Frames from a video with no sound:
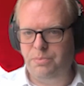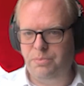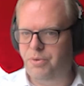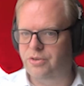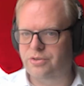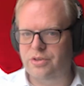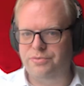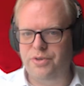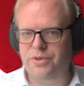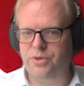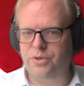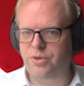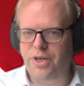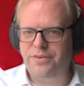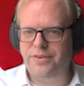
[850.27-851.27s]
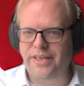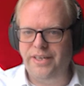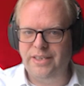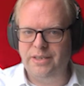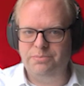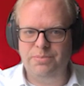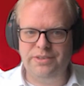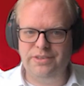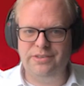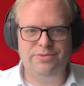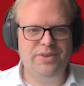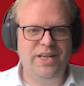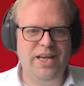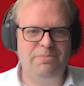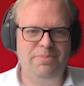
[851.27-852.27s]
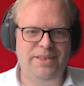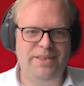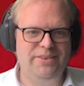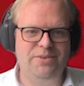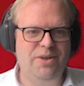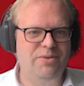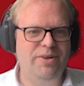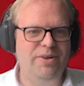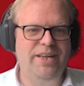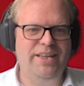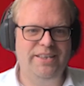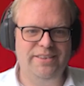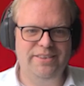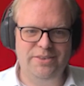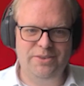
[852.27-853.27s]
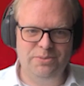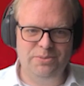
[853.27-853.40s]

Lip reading: Because if you do nothing, the business will happily go away and,